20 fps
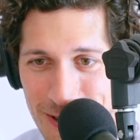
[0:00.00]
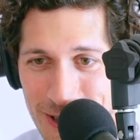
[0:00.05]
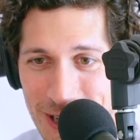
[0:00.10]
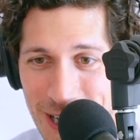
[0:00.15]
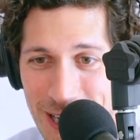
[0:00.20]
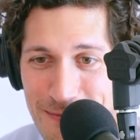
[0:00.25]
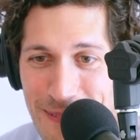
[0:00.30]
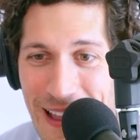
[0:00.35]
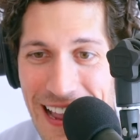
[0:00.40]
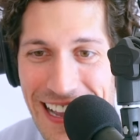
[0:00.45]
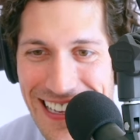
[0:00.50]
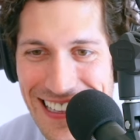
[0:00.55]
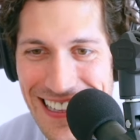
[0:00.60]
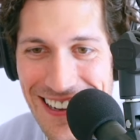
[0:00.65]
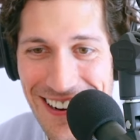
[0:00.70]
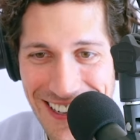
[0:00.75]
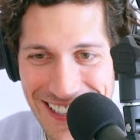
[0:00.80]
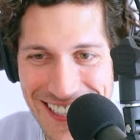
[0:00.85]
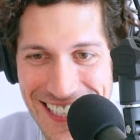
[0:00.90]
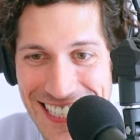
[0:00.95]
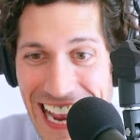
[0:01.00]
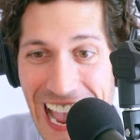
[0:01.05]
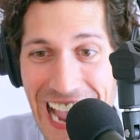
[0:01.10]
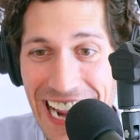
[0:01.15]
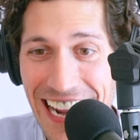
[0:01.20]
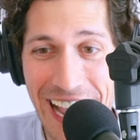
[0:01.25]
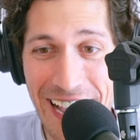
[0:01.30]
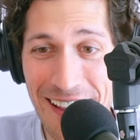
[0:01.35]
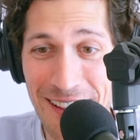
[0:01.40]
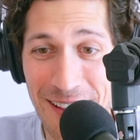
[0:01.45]
just make clear because Jack
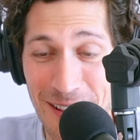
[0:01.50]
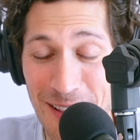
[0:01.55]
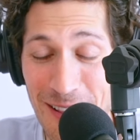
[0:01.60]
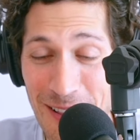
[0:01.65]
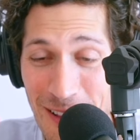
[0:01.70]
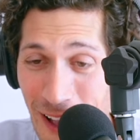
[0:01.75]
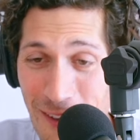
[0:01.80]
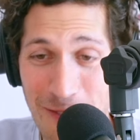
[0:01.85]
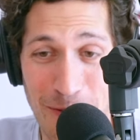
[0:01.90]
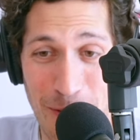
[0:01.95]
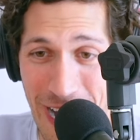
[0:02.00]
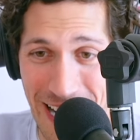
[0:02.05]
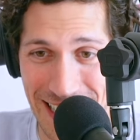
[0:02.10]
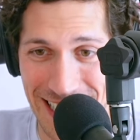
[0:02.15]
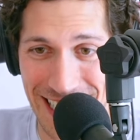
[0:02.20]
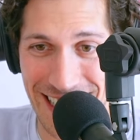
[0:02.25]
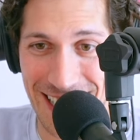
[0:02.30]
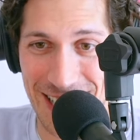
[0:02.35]
and I love watching